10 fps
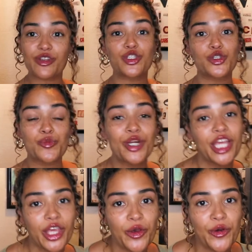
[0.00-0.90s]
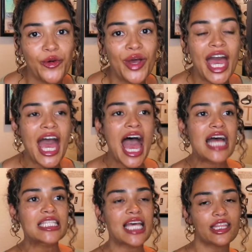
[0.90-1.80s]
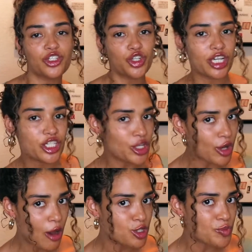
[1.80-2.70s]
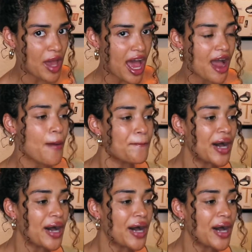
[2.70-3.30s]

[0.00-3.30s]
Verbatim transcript: It's super cute. It's not the traditional Coach bag,